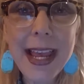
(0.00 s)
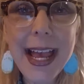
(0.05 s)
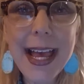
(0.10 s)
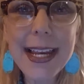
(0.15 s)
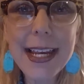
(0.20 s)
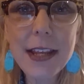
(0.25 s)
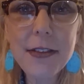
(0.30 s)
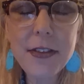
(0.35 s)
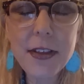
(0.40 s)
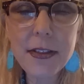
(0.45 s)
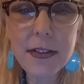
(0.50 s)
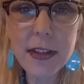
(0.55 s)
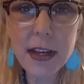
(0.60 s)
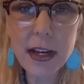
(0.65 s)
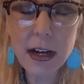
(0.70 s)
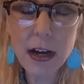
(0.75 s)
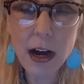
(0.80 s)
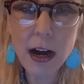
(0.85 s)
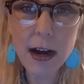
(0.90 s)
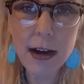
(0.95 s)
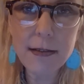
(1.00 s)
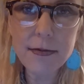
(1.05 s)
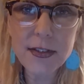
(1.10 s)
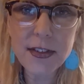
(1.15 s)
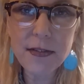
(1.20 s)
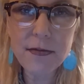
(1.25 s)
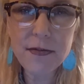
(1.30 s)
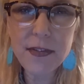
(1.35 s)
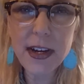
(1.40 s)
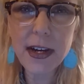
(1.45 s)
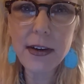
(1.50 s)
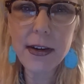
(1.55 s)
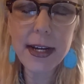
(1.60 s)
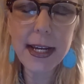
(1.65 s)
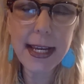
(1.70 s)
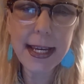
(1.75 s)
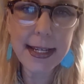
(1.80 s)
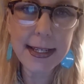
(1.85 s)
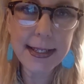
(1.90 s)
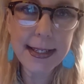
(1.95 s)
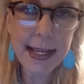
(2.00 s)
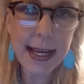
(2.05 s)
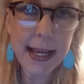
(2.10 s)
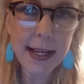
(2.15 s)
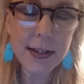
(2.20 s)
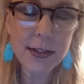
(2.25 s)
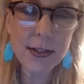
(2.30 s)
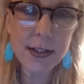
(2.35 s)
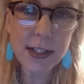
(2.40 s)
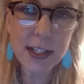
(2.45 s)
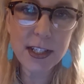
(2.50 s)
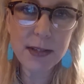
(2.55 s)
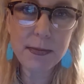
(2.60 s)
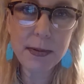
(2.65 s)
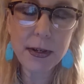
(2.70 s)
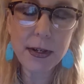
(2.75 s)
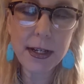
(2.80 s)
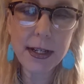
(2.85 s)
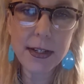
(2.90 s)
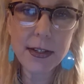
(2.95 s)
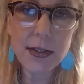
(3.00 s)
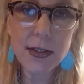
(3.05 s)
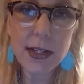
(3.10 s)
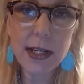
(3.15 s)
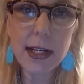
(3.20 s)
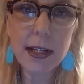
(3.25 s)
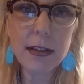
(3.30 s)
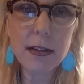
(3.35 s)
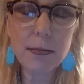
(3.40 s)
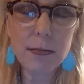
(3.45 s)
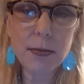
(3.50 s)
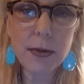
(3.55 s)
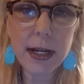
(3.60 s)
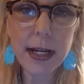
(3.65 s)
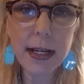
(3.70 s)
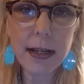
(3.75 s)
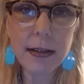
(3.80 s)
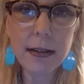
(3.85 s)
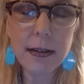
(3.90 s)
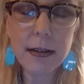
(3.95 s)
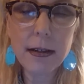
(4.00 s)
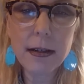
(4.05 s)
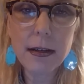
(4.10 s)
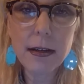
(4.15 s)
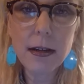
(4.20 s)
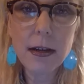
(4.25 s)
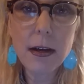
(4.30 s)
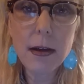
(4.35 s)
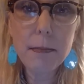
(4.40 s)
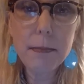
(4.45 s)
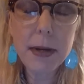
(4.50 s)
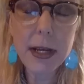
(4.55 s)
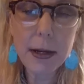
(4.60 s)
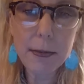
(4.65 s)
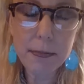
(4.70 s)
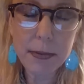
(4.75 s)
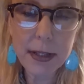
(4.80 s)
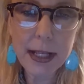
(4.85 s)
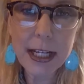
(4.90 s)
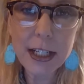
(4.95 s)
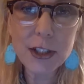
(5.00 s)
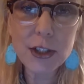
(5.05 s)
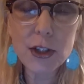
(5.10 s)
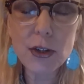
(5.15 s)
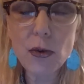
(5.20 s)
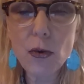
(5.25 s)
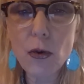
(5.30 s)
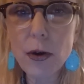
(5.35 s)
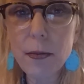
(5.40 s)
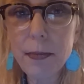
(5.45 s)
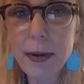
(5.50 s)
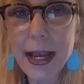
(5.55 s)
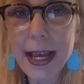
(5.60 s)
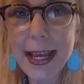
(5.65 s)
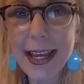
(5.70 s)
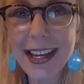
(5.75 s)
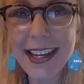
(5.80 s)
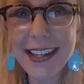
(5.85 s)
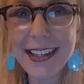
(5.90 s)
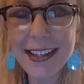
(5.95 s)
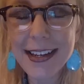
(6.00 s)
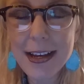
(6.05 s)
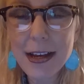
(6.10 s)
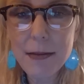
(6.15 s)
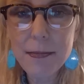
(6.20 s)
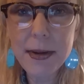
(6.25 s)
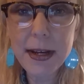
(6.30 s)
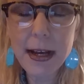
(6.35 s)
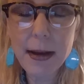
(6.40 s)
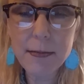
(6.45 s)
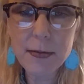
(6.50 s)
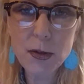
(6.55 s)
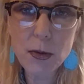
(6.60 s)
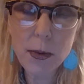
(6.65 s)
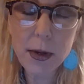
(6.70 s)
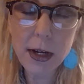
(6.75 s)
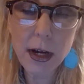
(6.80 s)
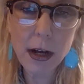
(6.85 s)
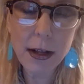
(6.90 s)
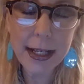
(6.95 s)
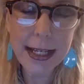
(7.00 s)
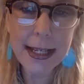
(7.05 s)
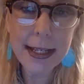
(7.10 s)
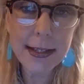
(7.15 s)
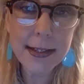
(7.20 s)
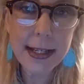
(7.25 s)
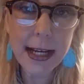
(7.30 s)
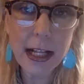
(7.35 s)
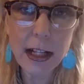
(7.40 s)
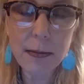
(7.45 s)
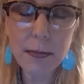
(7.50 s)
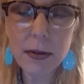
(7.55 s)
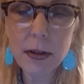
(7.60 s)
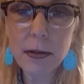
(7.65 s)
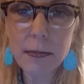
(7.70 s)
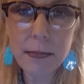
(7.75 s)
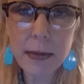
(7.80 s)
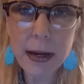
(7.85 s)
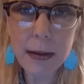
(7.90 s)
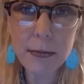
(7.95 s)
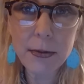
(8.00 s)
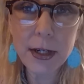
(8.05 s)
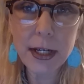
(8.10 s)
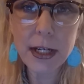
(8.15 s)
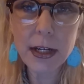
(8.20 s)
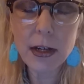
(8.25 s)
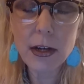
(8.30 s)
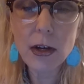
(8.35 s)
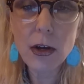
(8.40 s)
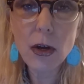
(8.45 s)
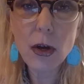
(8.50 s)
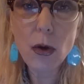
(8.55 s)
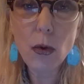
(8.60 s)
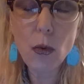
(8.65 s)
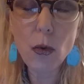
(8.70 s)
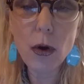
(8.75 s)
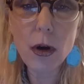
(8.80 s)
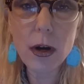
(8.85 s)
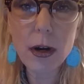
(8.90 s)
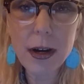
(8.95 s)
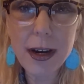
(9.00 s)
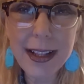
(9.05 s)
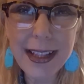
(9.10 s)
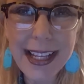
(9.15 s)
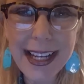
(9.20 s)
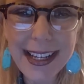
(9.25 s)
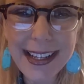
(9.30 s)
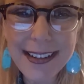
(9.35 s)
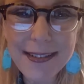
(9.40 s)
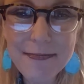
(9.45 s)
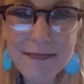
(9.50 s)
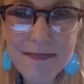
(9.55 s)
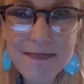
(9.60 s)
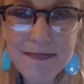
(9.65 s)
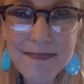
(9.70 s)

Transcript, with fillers: anything that carves a very intense experience in the brain, be it pleasure or pain, becomes what we call indelible memory, or like